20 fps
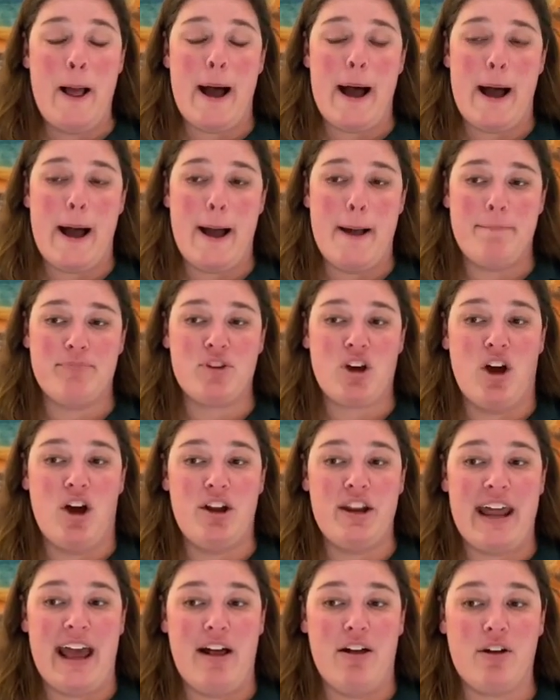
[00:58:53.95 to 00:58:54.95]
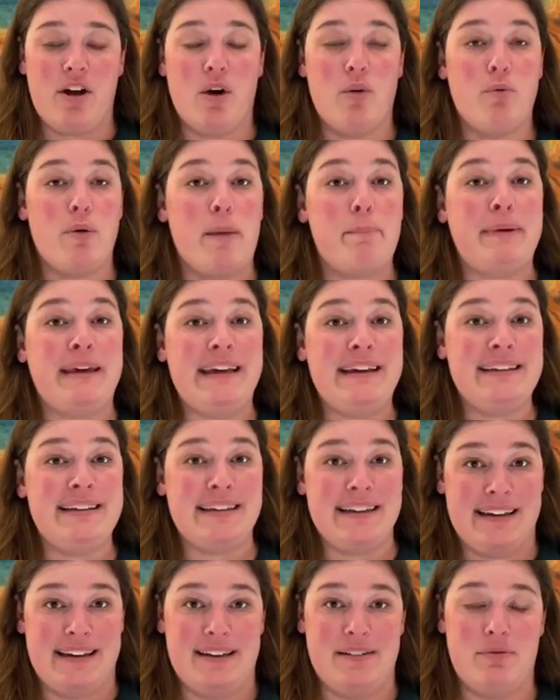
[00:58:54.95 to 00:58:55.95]
called elk
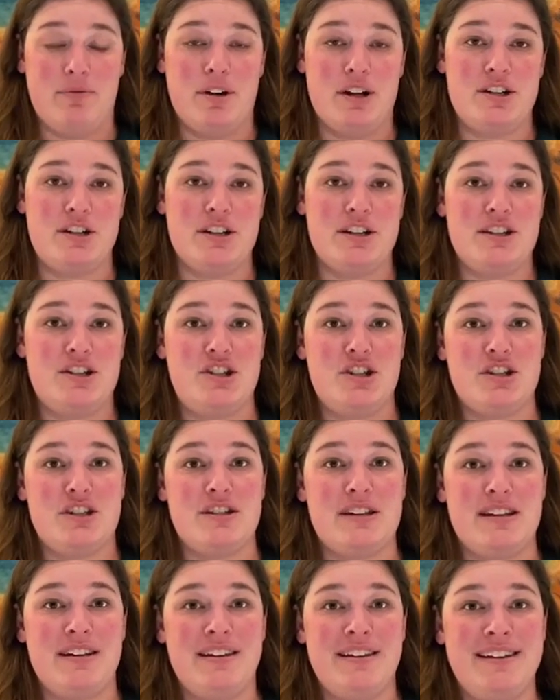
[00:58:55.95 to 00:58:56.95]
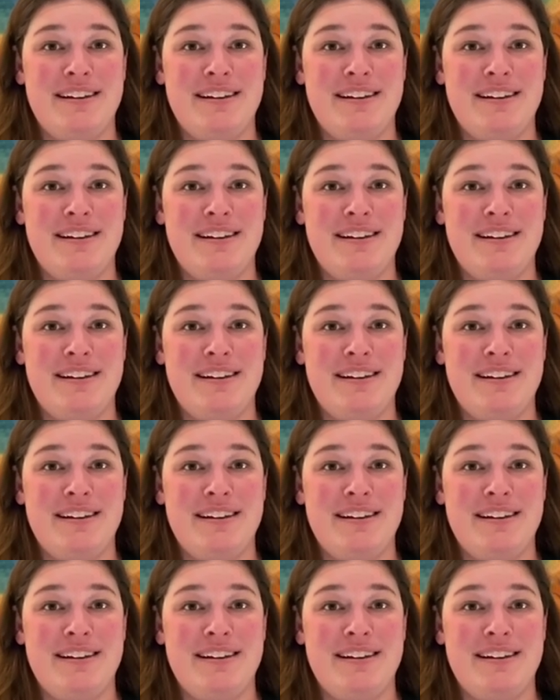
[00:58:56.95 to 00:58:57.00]
wapiti, which is just